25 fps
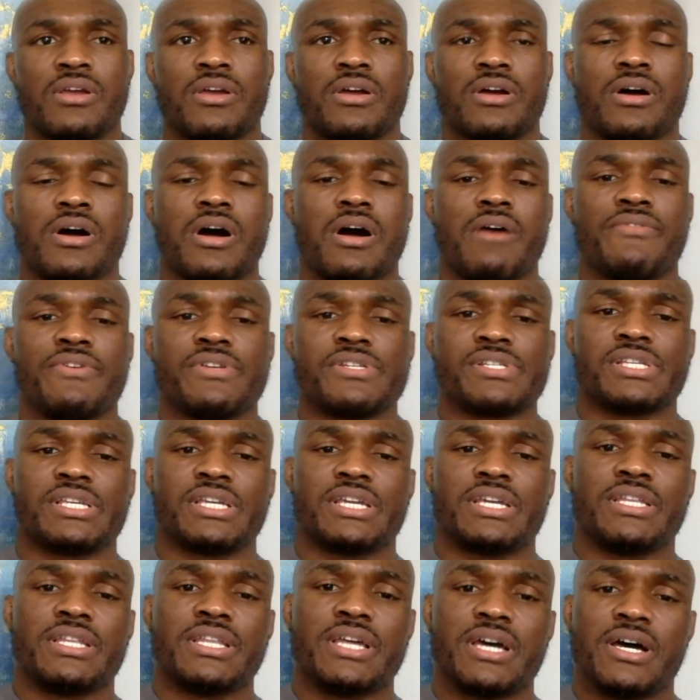Obviously,
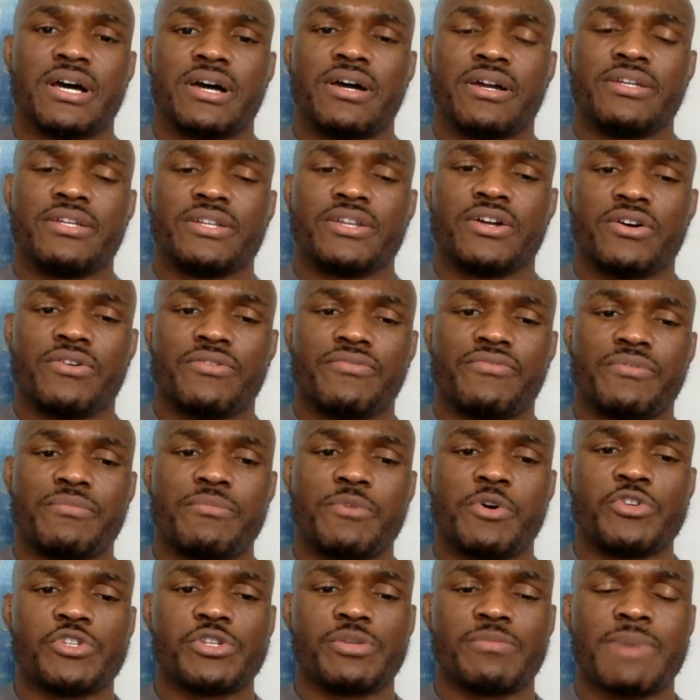in for
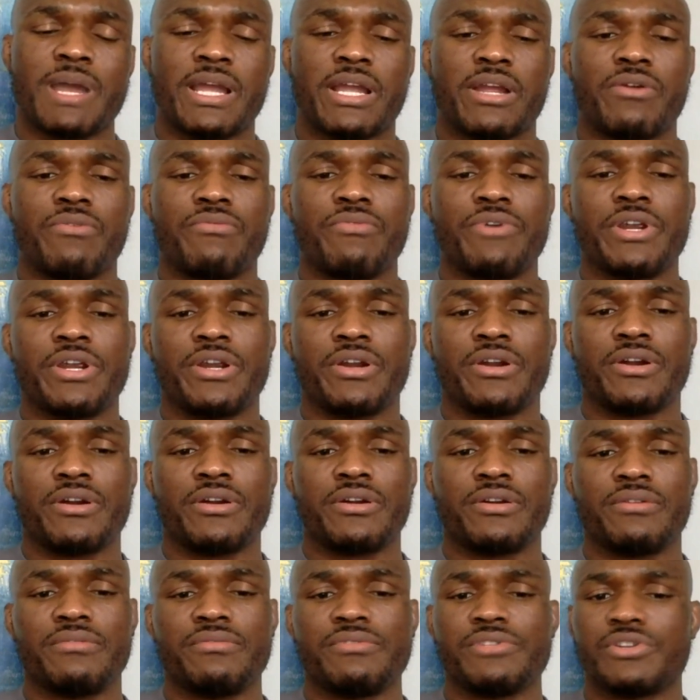most of my career,
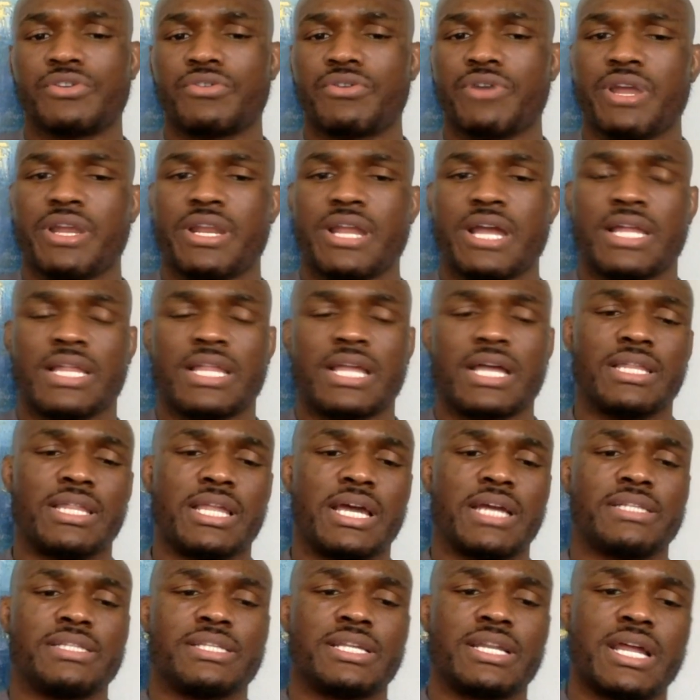it was great. I
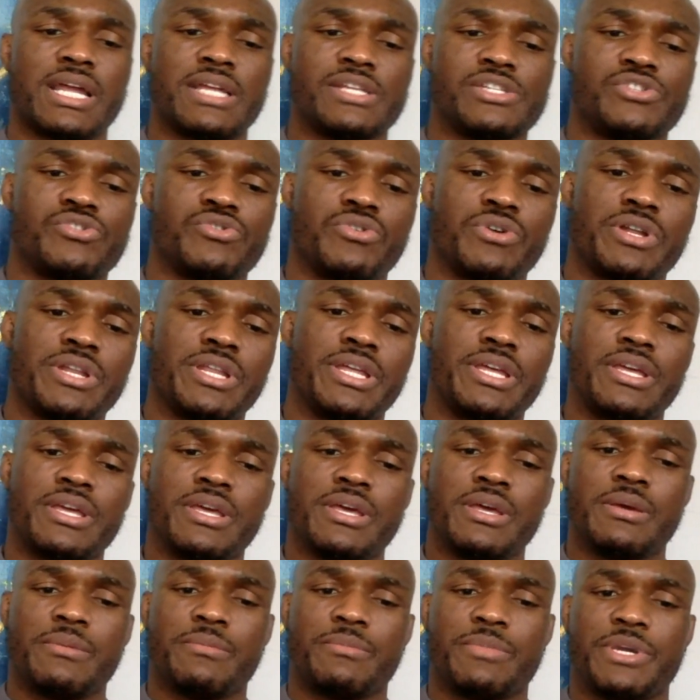liked it. I enjoyed it.
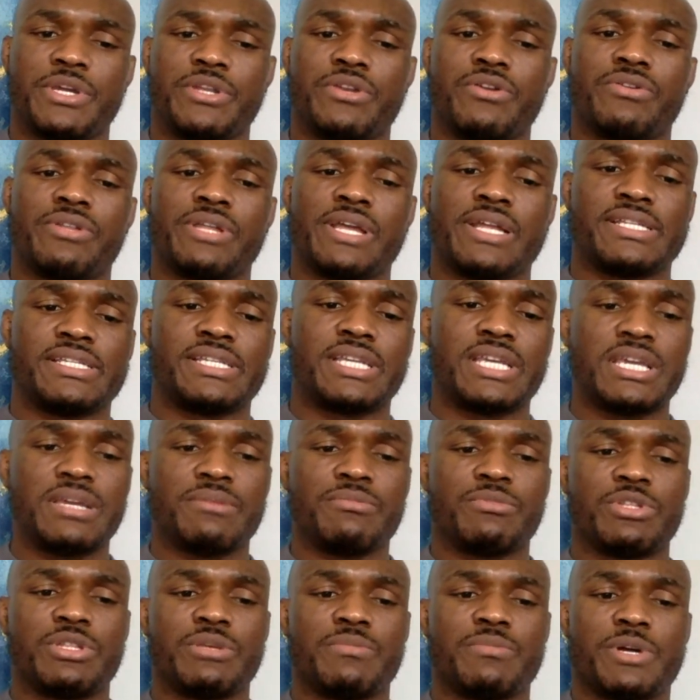Being on that team
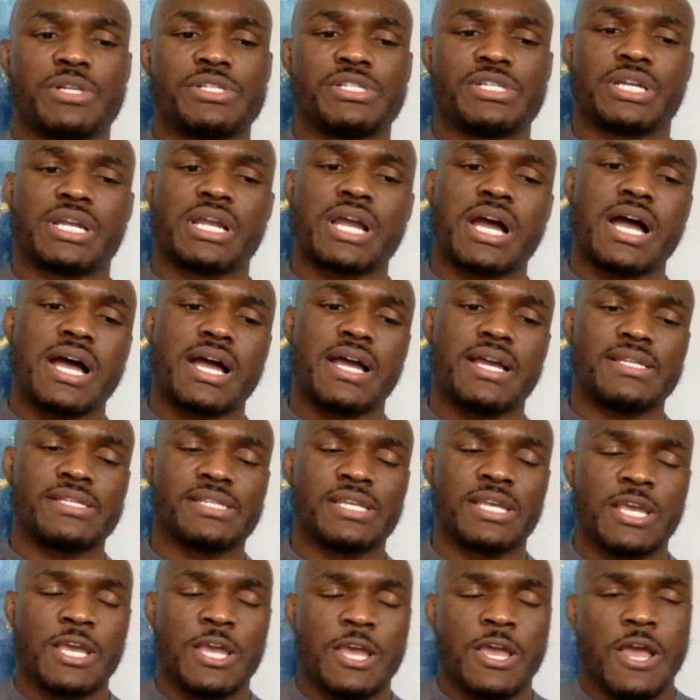with a bunch of guys,
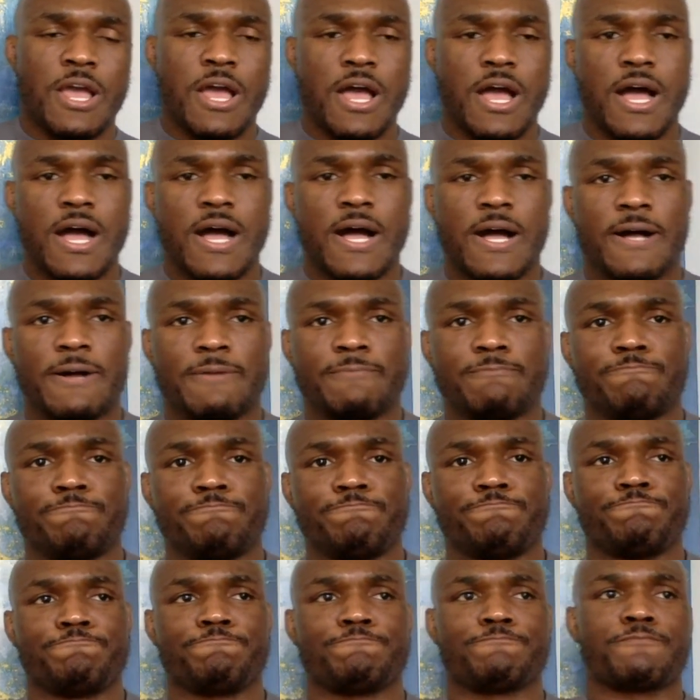it
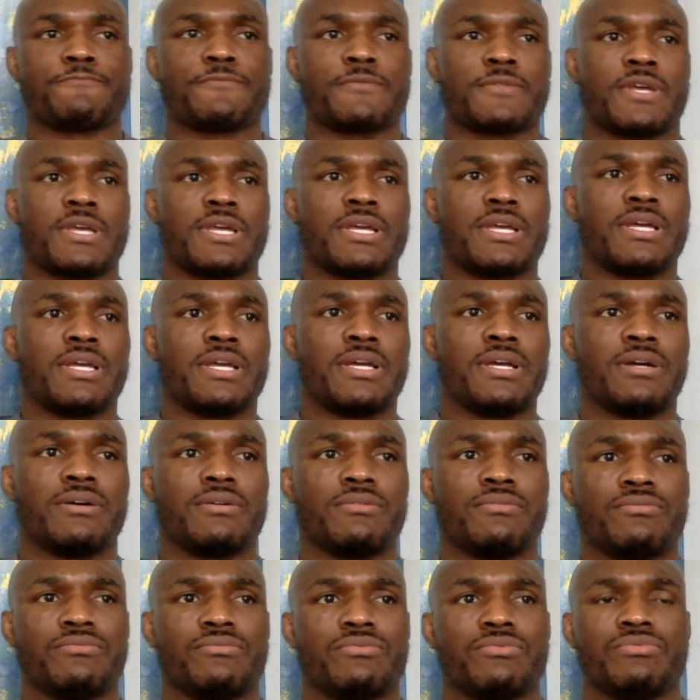
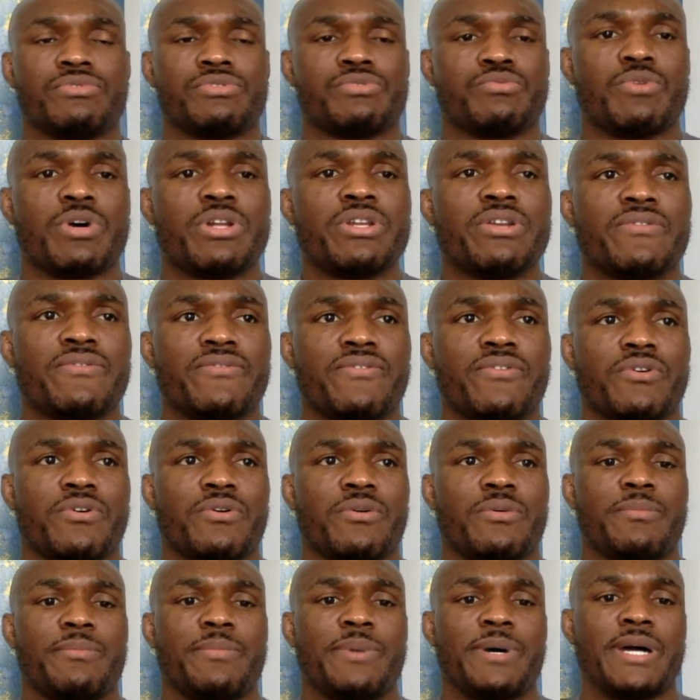was wonderful.
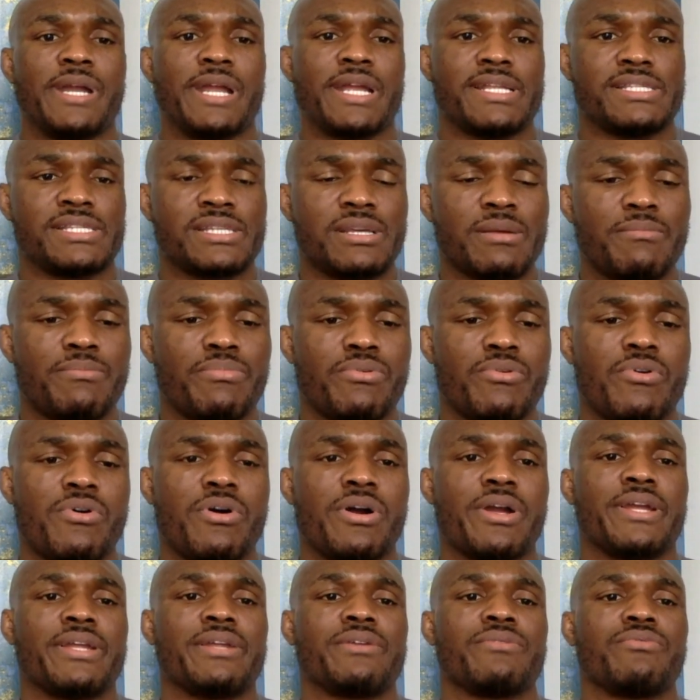But at some
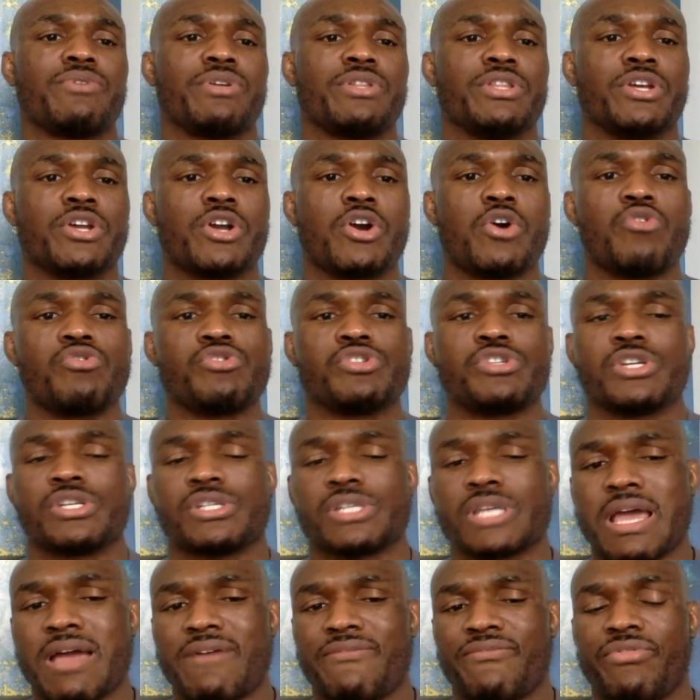point, when the coaches
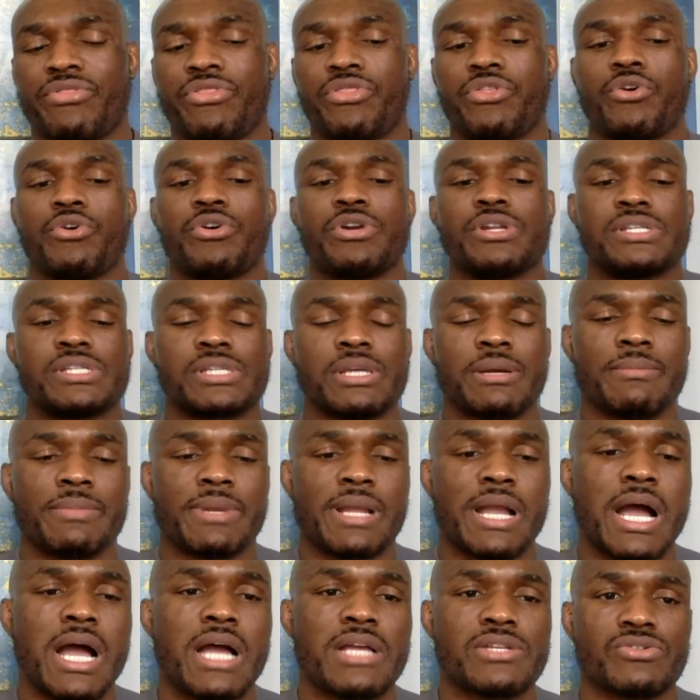have 30 something
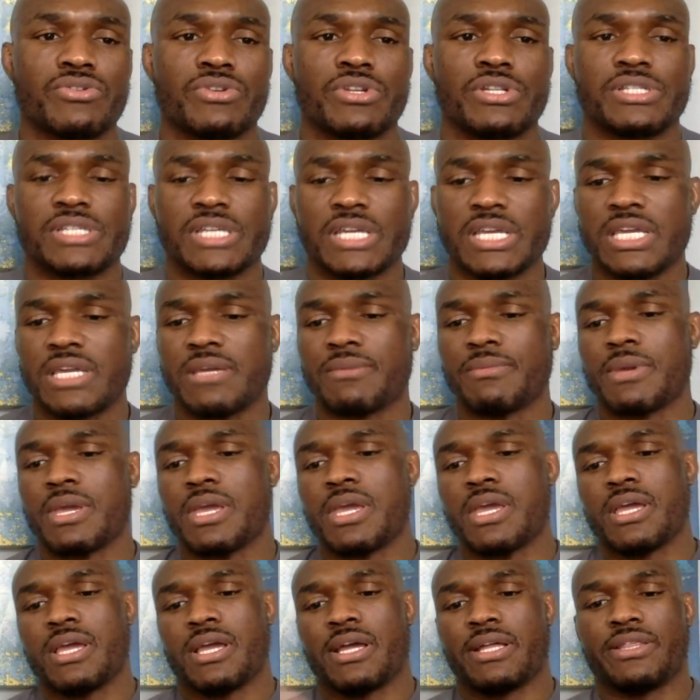guys on the team
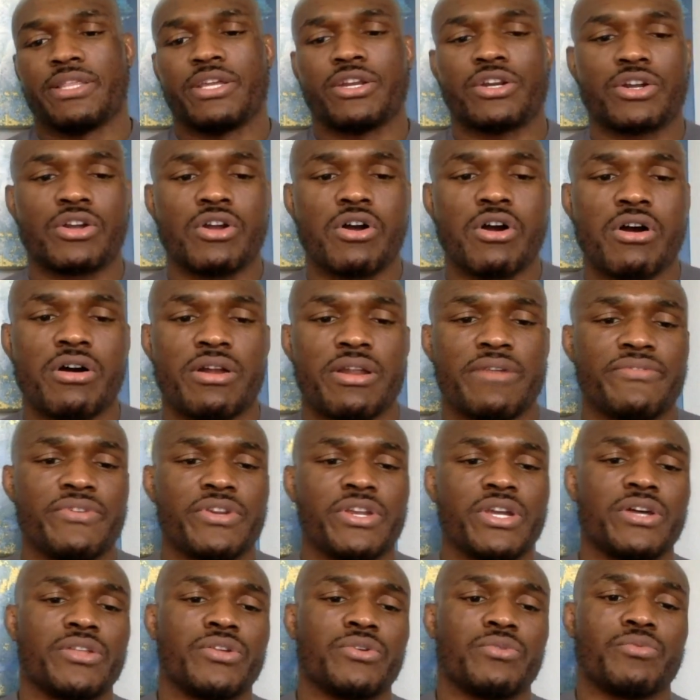and they're gone every
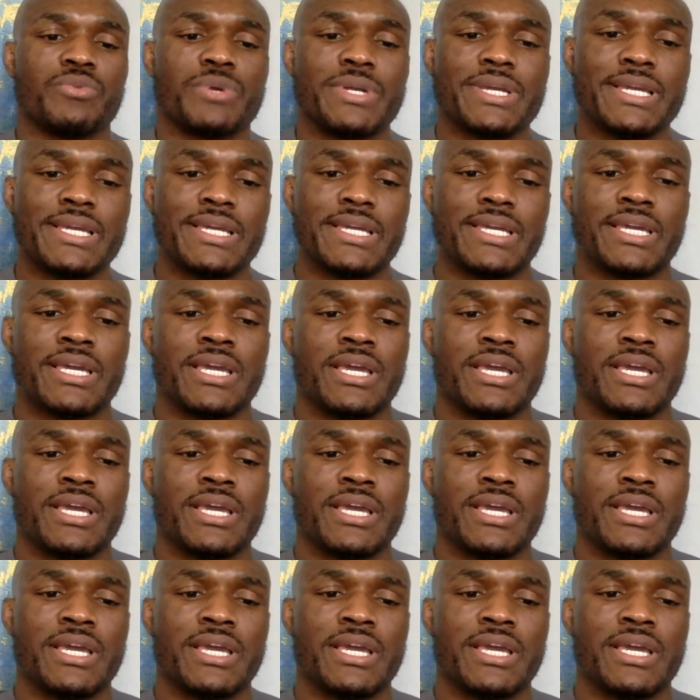other week,